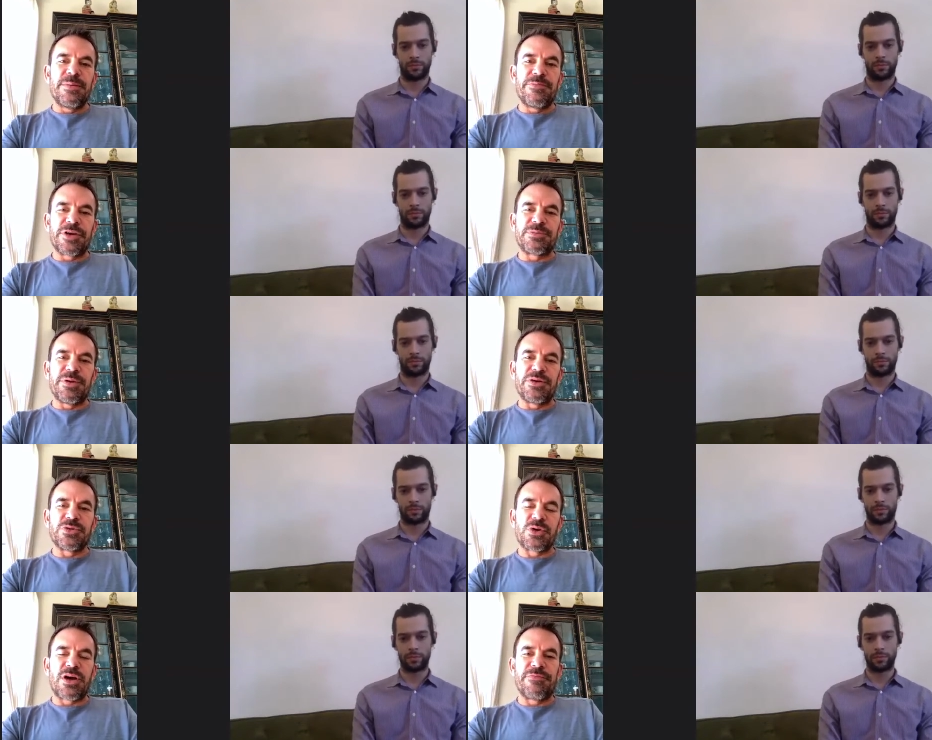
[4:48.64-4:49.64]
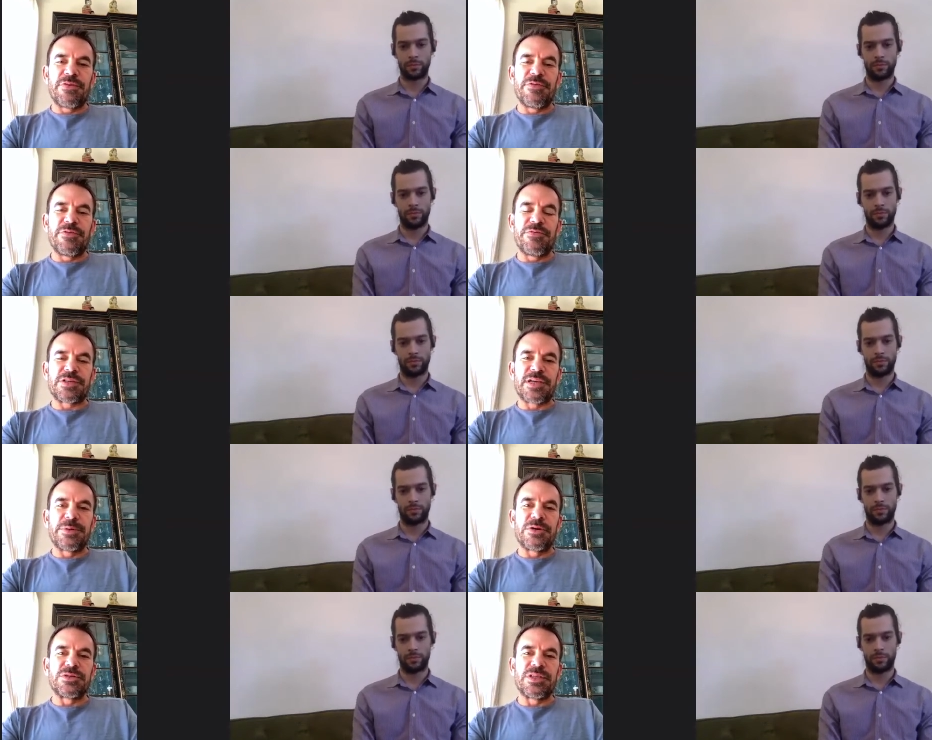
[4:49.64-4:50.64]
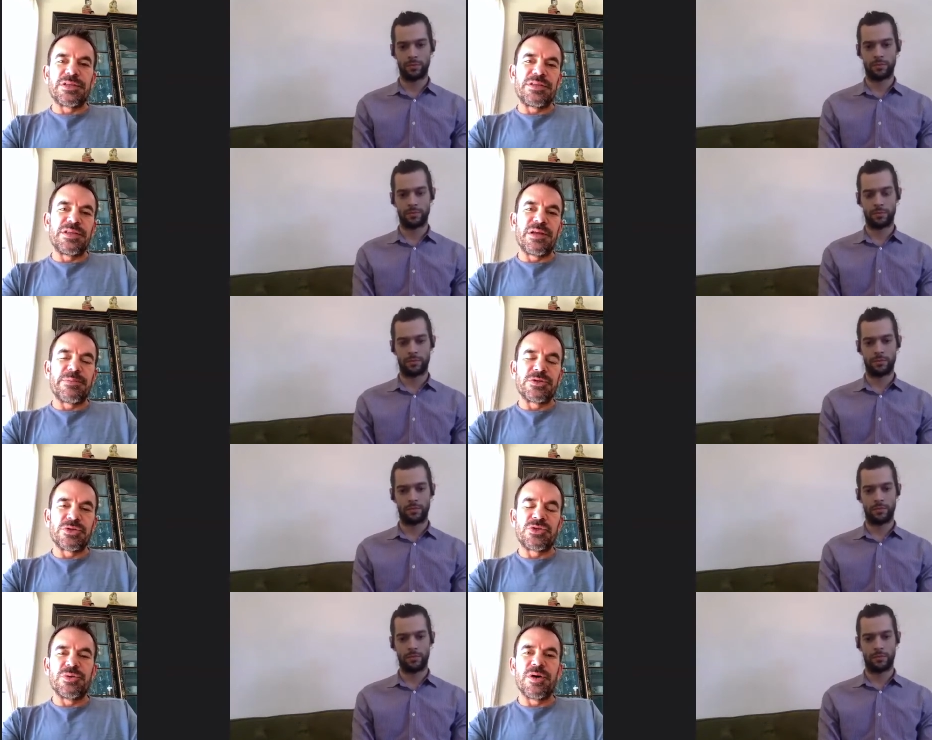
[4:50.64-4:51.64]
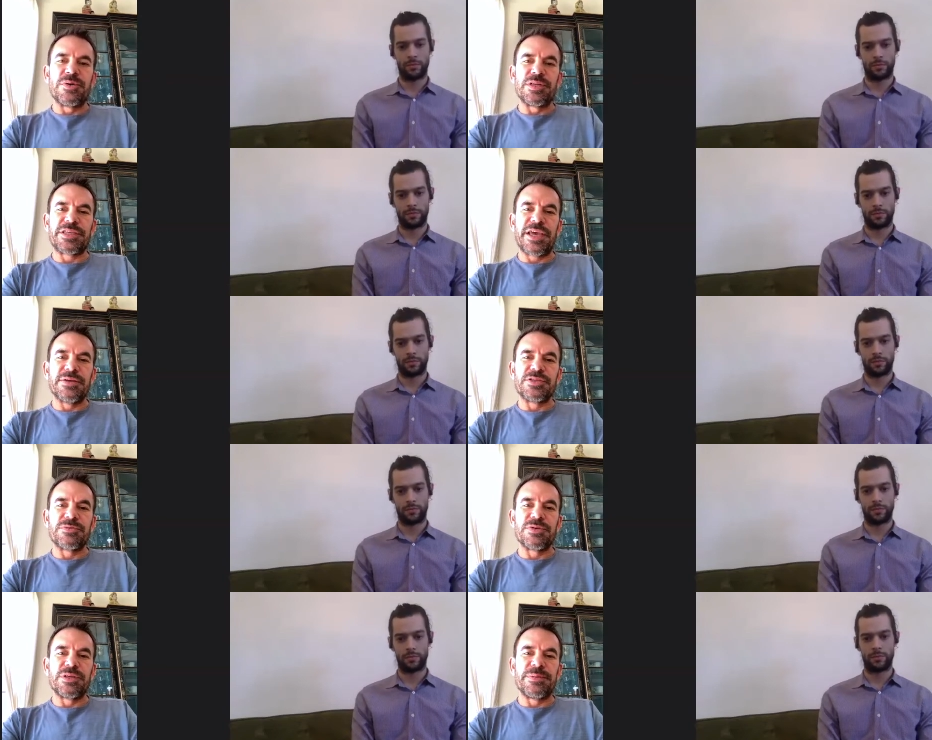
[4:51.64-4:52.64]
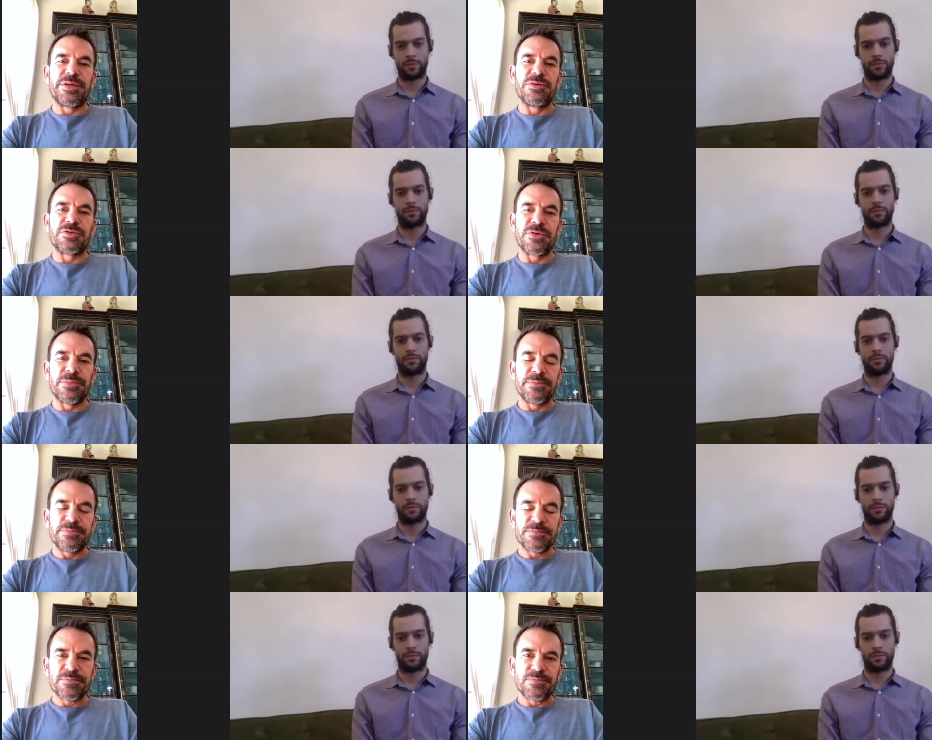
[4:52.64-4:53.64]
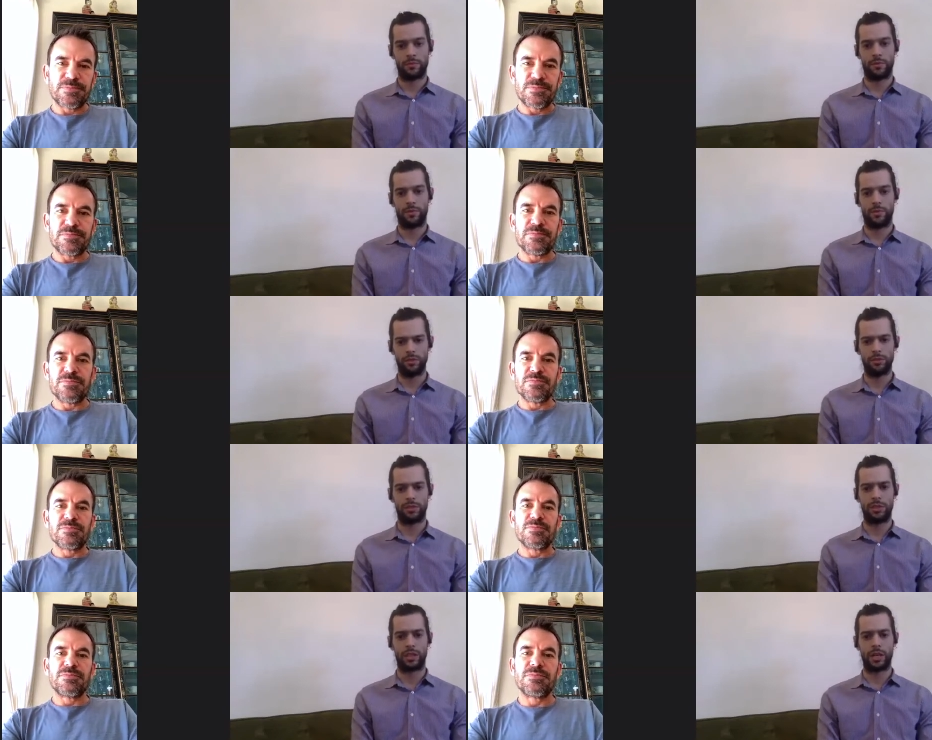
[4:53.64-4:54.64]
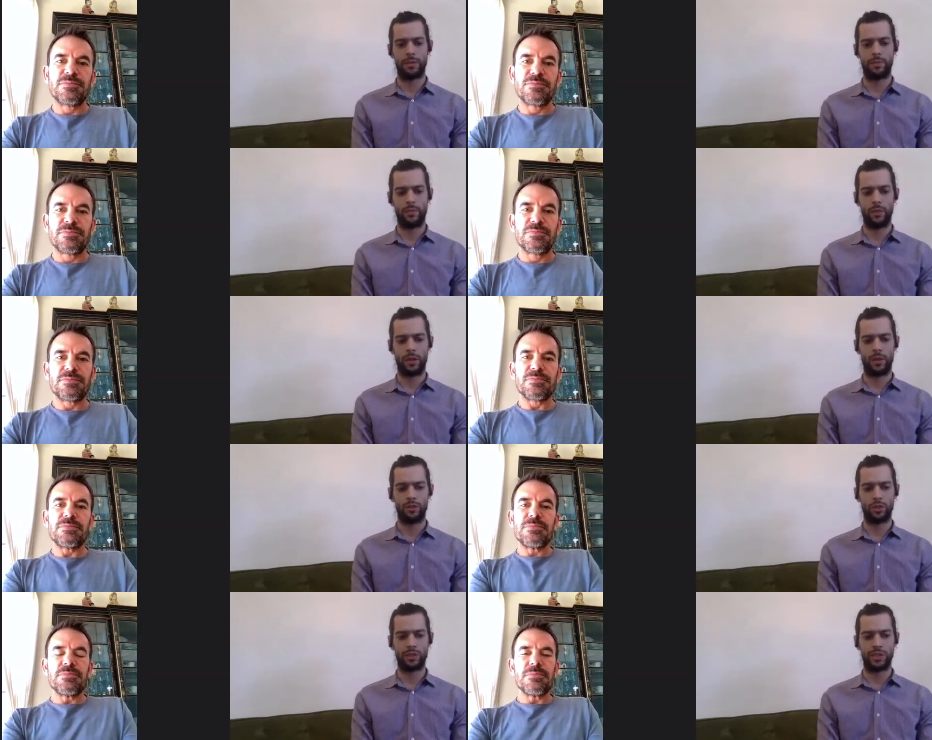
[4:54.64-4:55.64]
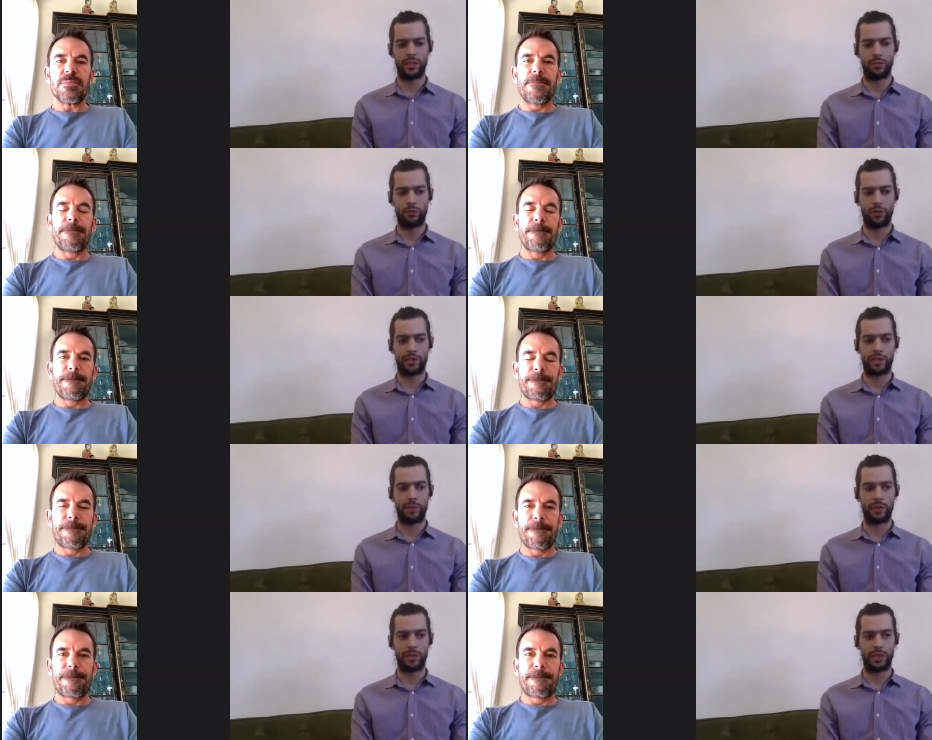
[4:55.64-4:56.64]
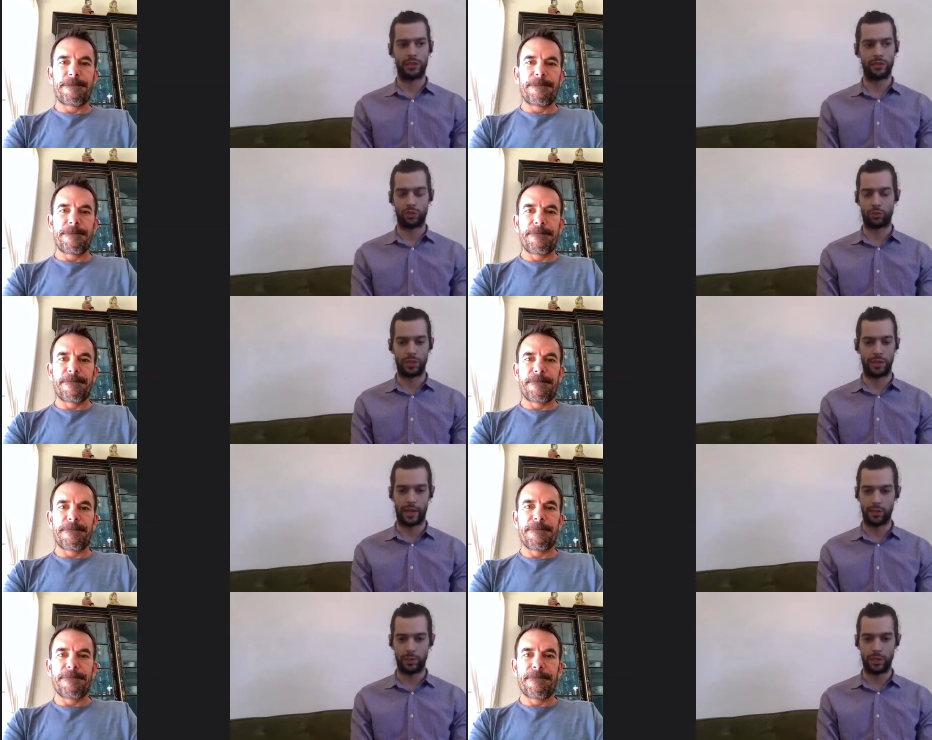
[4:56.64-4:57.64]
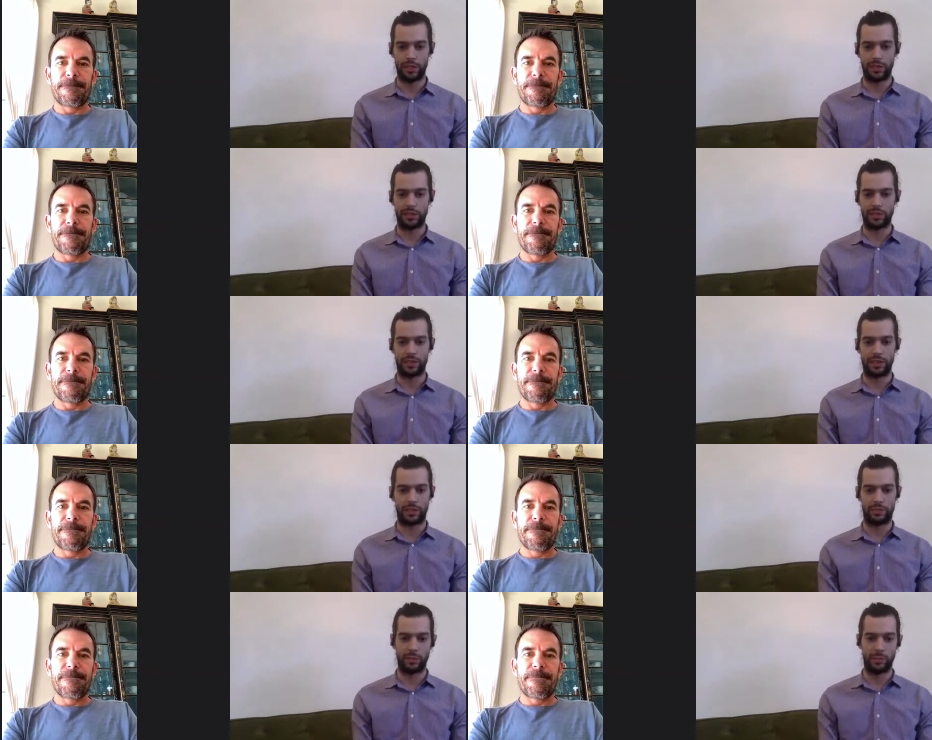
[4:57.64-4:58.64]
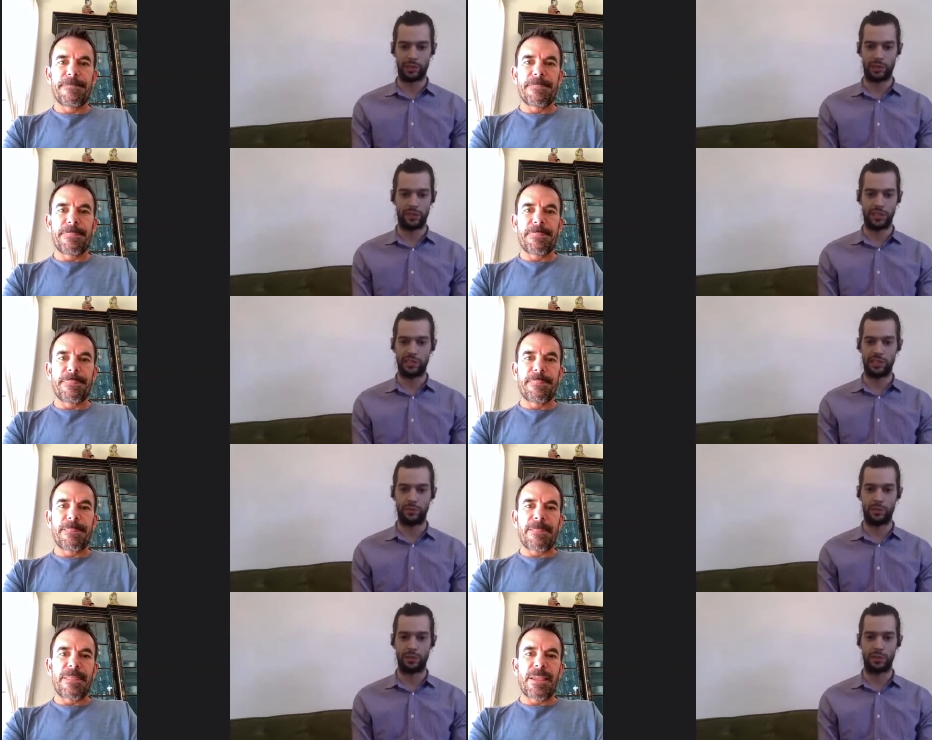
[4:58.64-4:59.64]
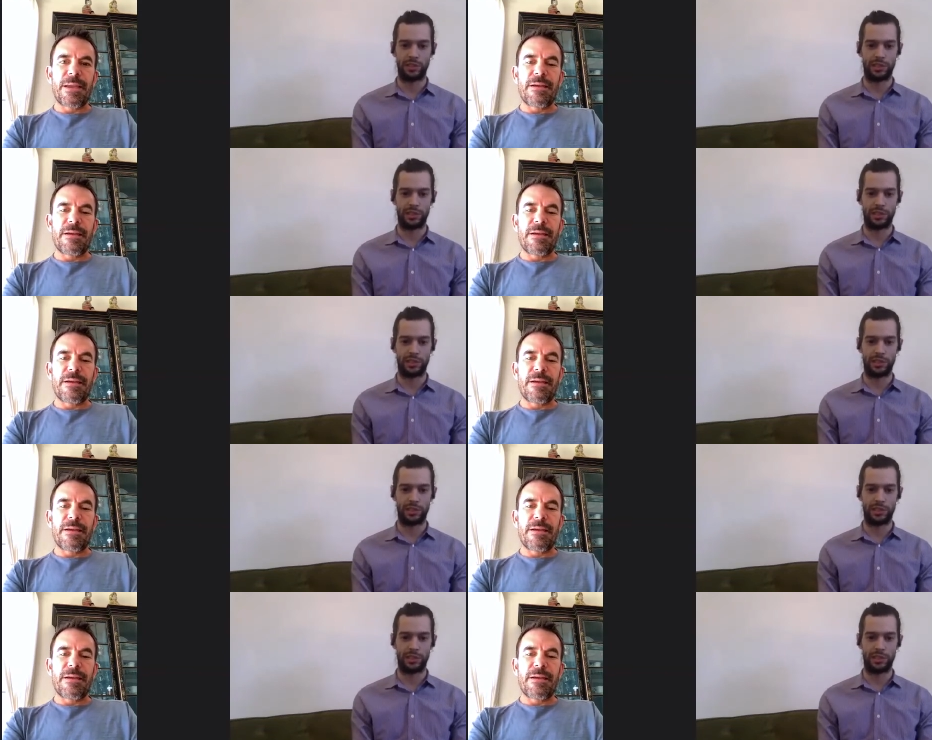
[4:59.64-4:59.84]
Speaker 1: Brix meters or coffee refractometers, the, the numbers are too low in the scale to really be useful.
Speaker 2: Interesting. Um, so is that refractometer like just recalibrated? Is it like similar to the VST one, or is